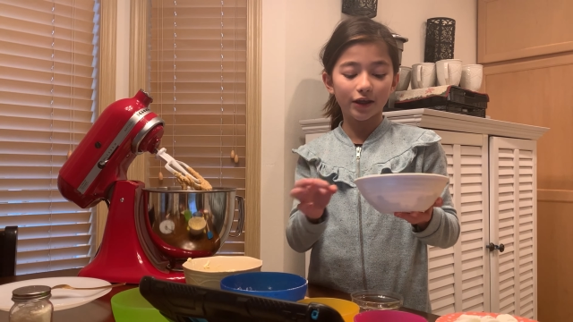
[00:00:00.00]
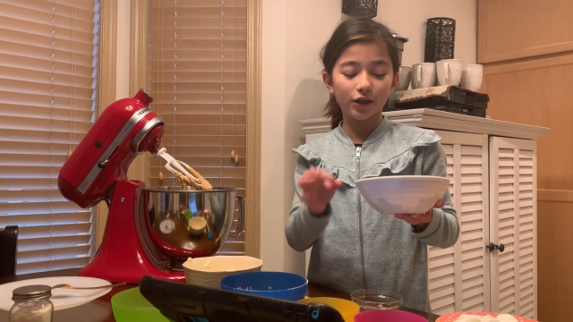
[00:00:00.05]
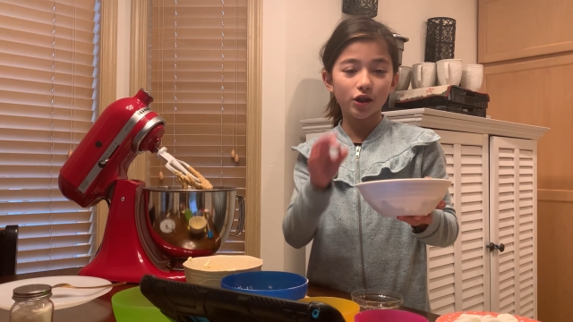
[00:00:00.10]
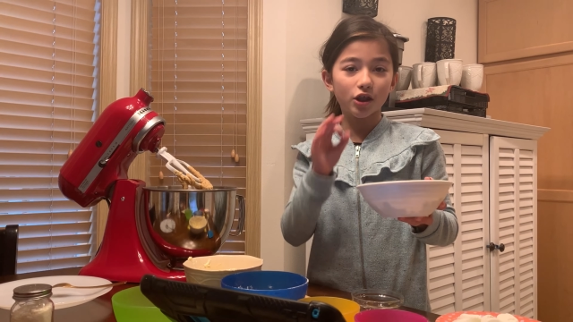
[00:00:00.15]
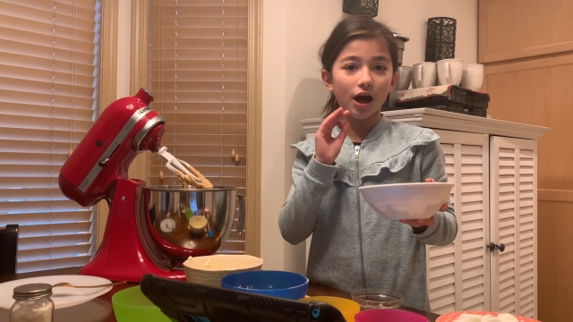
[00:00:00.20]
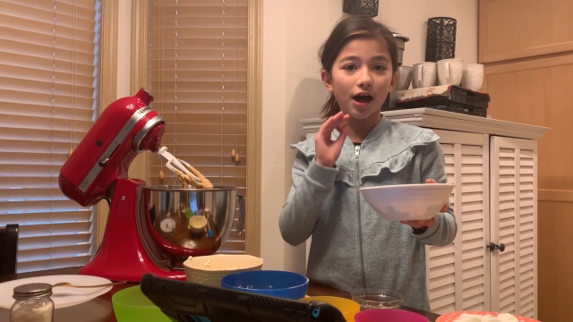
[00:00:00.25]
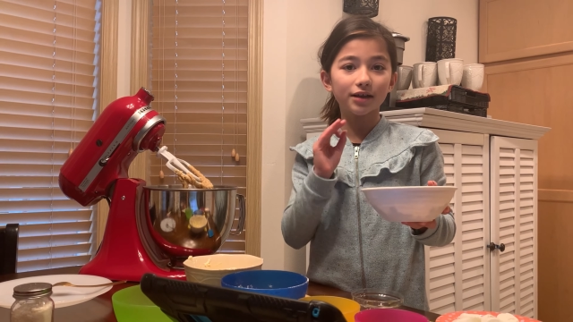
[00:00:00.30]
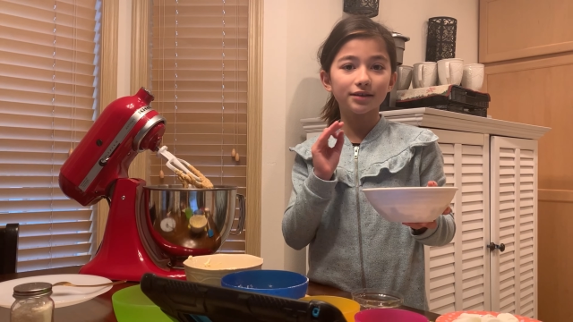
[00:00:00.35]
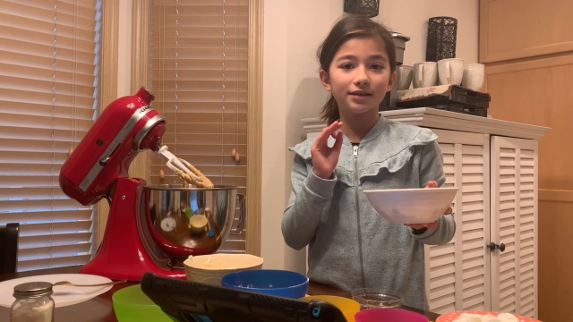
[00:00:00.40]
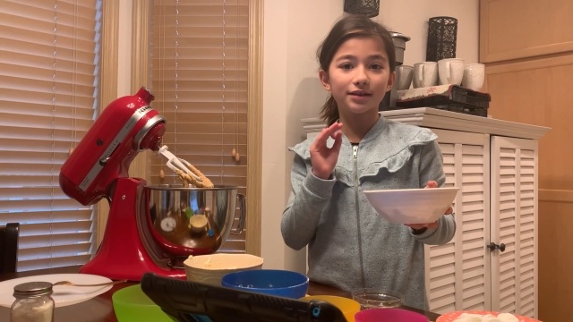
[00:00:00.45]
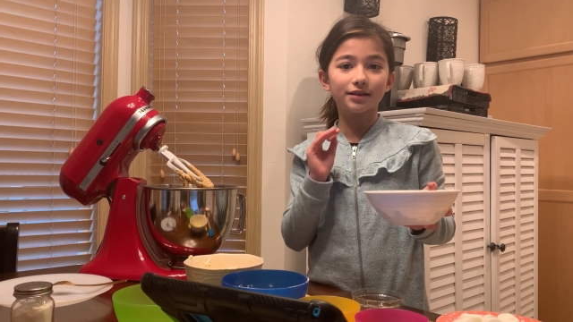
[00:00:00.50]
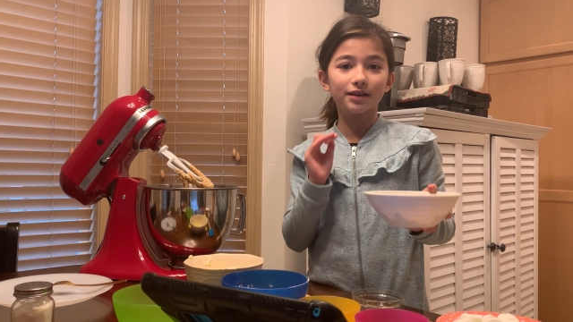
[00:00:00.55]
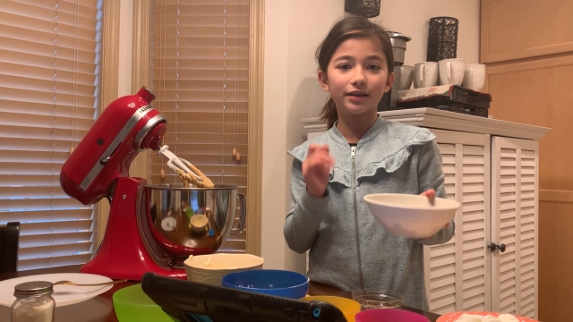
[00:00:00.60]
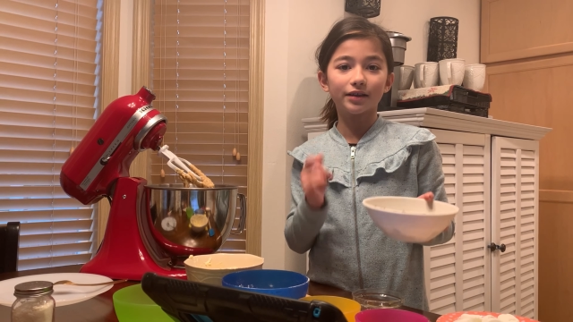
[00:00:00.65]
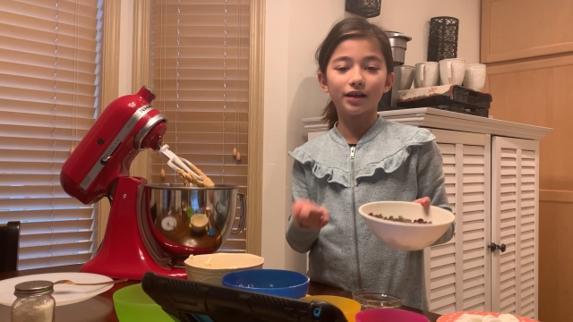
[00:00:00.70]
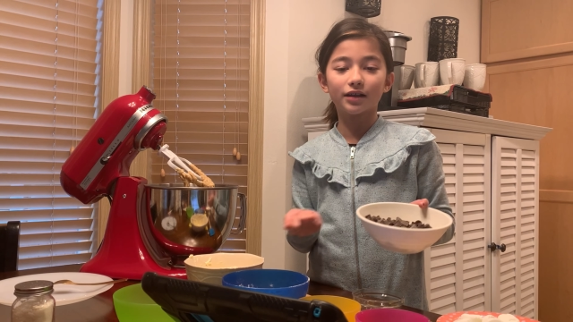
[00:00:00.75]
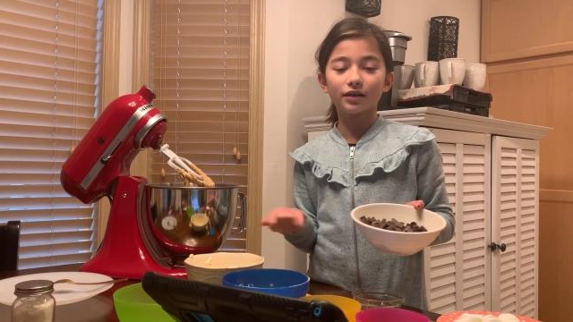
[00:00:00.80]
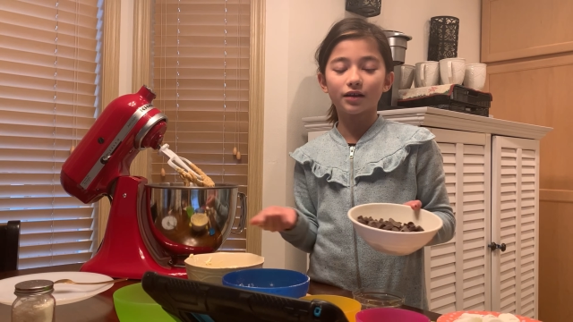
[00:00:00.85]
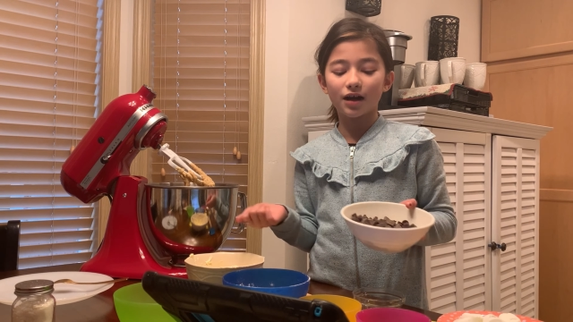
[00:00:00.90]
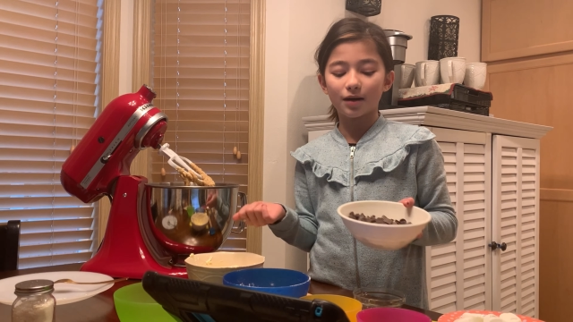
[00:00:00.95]
chunks, and then the
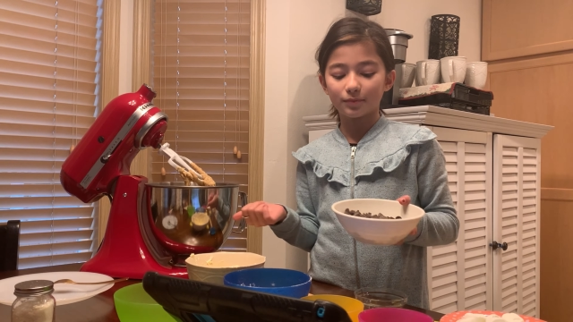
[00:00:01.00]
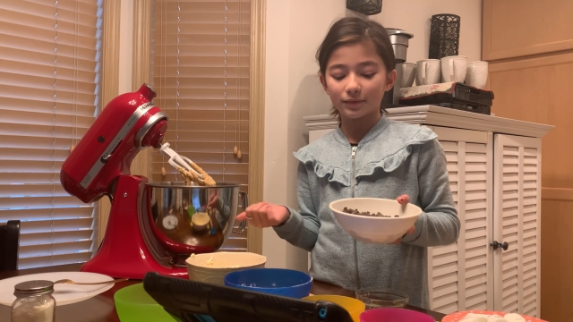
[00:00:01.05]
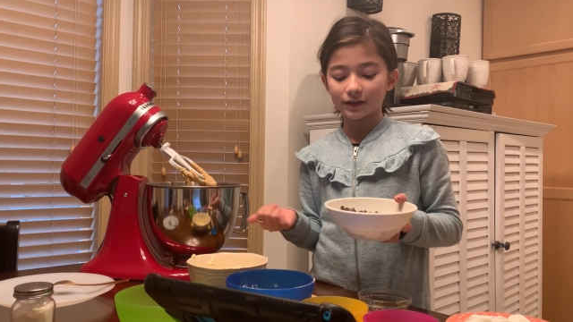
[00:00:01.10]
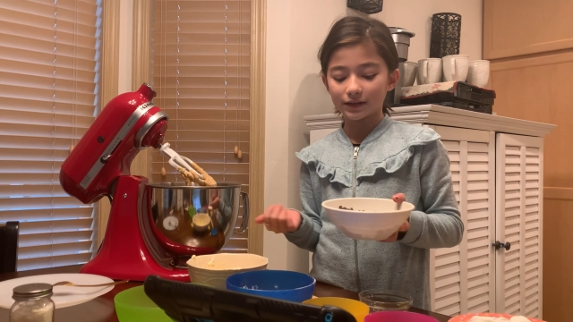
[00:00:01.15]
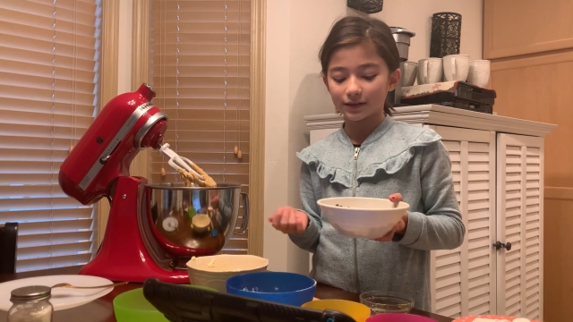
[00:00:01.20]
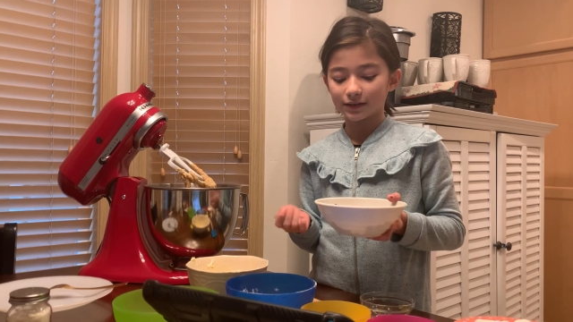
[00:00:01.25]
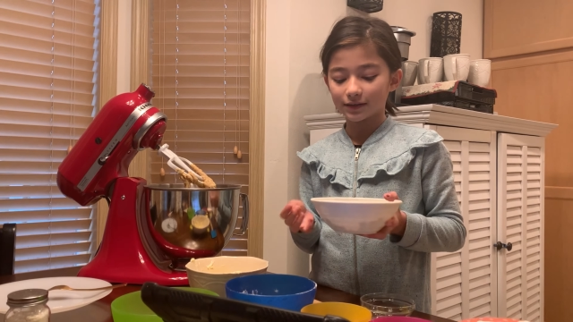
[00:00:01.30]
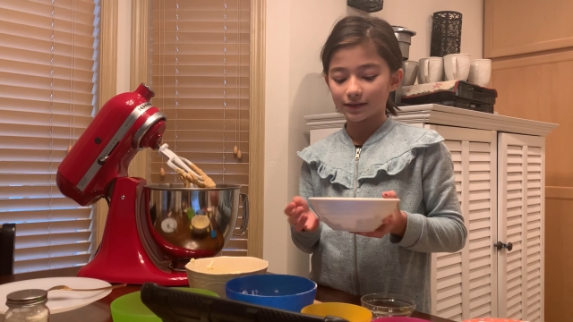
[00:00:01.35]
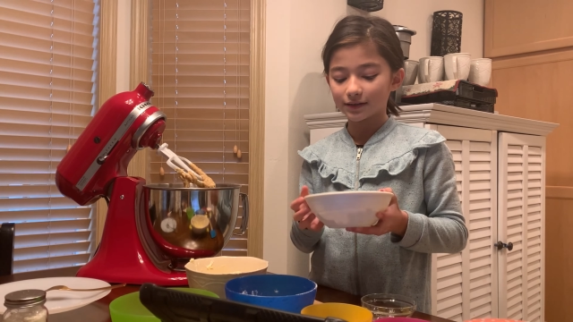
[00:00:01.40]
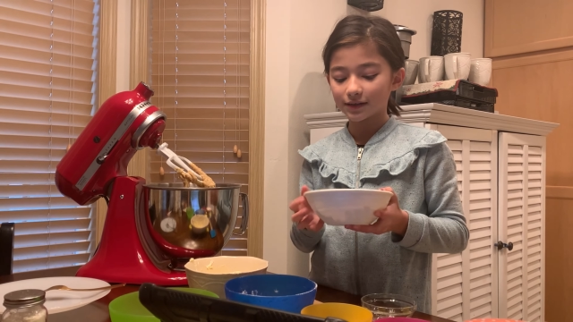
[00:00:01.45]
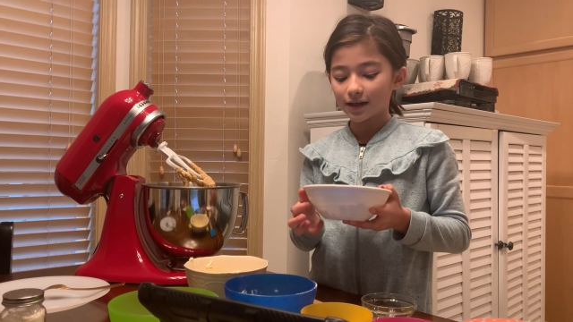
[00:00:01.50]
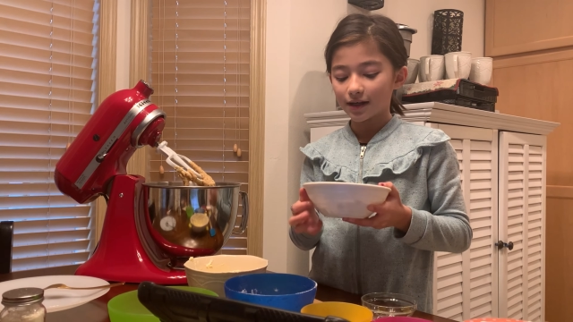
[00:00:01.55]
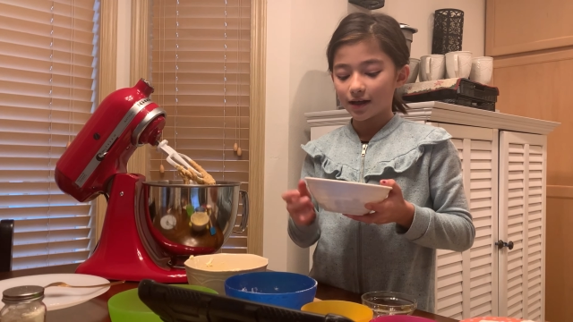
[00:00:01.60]
other cup is just,